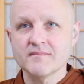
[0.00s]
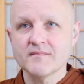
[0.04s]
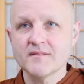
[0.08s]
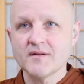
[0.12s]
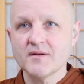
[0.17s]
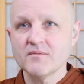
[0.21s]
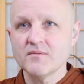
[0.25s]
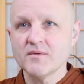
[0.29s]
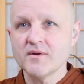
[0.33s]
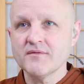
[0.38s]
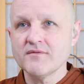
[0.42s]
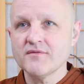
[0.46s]

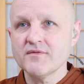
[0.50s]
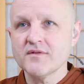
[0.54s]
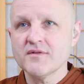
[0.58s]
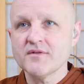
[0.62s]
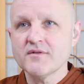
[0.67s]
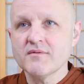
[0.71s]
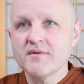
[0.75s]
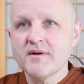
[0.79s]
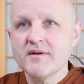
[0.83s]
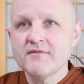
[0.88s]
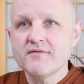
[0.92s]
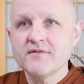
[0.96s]
one further
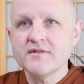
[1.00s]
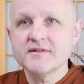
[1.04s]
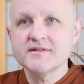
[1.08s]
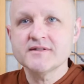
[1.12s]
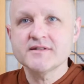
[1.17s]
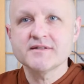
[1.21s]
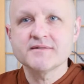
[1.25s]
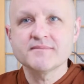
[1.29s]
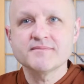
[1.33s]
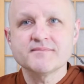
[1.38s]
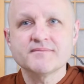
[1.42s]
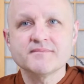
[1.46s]

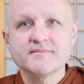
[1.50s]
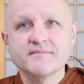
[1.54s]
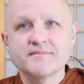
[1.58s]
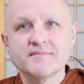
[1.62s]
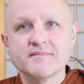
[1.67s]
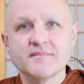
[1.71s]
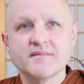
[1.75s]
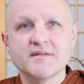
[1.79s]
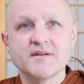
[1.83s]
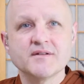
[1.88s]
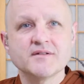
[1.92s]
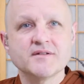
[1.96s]
reference,
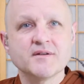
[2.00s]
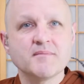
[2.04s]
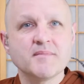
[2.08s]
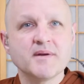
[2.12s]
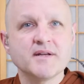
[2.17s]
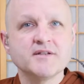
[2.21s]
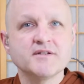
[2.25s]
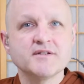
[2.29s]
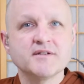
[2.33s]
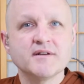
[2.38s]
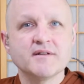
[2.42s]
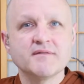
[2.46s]
there's a
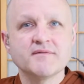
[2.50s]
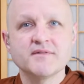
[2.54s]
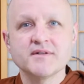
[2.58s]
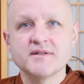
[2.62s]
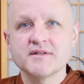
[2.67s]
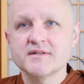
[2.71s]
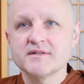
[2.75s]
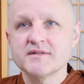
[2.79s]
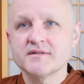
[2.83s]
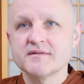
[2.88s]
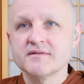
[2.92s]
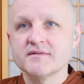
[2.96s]
mention of
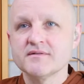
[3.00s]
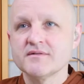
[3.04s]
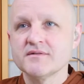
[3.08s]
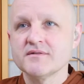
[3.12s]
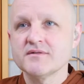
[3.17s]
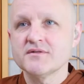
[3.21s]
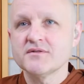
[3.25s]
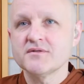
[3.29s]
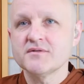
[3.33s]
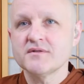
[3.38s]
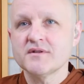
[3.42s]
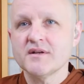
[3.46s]
this
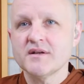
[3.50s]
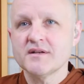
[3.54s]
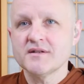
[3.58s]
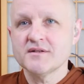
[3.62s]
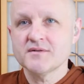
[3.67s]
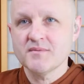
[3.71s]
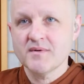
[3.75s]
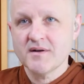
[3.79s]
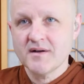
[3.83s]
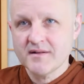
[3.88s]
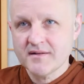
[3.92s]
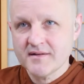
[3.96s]
sutta as
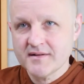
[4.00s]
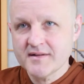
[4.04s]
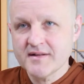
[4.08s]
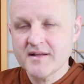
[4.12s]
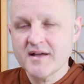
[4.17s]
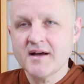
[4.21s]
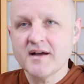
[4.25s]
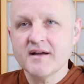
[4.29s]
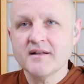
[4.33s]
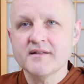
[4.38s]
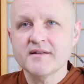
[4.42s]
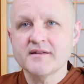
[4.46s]
well in the
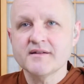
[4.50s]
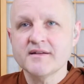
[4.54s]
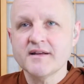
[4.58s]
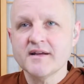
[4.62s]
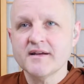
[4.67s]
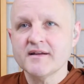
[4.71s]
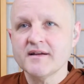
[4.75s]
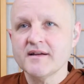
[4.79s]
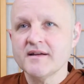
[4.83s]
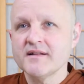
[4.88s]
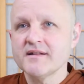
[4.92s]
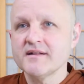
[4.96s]
island.
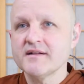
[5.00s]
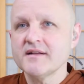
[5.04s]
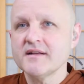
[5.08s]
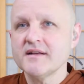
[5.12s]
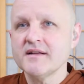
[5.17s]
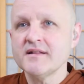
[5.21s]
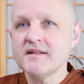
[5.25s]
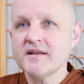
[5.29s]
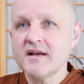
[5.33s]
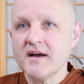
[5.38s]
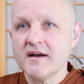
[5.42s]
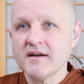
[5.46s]
Yeah, and
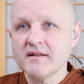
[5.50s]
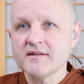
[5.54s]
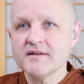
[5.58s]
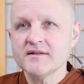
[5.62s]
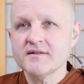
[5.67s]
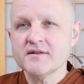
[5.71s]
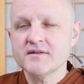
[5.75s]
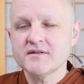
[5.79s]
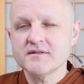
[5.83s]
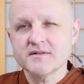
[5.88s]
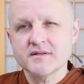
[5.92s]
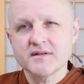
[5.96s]
in the island
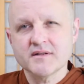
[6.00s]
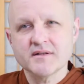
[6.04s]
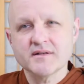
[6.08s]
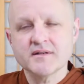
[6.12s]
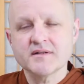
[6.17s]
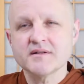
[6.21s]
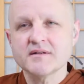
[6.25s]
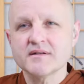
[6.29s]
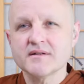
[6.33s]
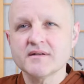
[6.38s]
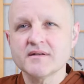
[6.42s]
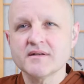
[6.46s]
there's
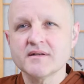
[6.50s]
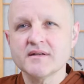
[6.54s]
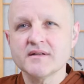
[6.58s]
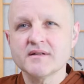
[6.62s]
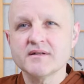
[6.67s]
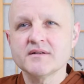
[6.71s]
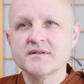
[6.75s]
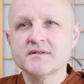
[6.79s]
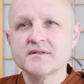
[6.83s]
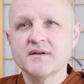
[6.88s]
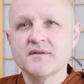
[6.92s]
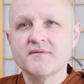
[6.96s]
a
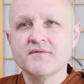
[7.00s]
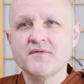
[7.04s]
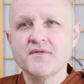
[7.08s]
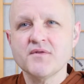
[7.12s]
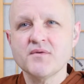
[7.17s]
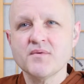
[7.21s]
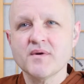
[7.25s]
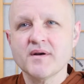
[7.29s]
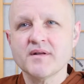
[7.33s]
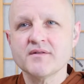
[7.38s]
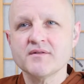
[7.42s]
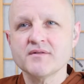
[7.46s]

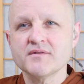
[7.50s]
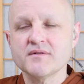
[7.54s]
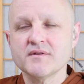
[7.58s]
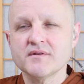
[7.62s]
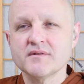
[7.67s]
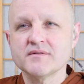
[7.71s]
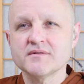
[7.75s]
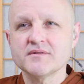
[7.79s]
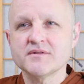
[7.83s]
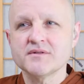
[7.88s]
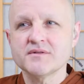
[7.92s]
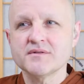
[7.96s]
few other
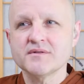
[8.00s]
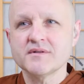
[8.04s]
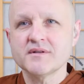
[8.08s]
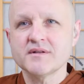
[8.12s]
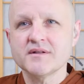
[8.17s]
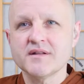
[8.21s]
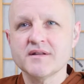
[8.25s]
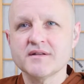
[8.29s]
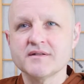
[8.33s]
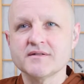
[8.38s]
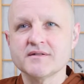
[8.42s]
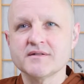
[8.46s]
sutta
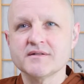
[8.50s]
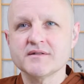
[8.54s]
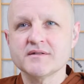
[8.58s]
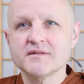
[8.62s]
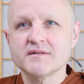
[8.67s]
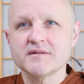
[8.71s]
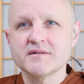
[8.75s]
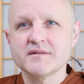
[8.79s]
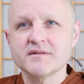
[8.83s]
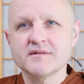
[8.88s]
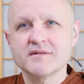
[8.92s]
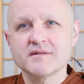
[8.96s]
that's
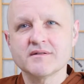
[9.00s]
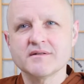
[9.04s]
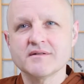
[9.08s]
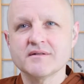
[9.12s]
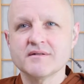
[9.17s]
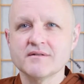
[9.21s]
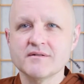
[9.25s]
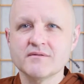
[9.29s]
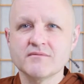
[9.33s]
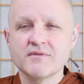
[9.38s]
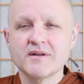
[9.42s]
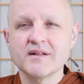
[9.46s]

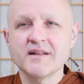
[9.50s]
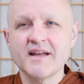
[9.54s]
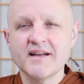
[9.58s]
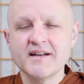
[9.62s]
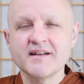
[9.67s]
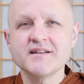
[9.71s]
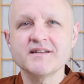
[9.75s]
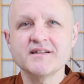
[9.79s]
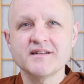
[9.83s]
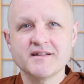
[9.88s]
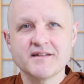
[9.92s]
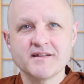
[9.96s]

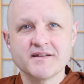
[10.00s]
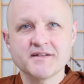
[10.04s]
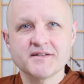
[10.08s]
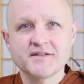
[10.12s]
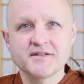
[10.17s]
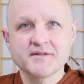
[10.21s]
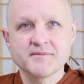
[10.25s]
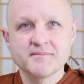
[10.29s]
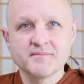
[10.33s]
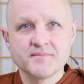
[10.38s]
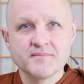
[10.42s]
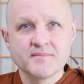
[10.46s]
related to
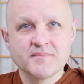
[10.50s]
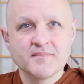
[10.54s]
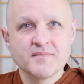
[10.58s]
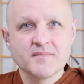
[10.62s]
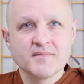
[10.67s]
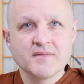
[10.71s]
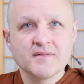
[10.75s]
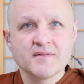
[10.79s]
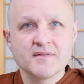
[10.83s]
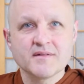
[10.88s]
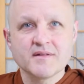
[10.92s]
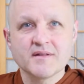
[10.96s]
this
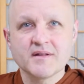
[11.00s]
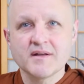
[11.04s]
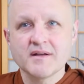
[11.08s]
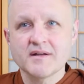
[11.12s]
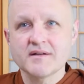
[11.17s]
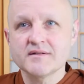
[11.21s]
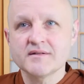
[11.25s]
that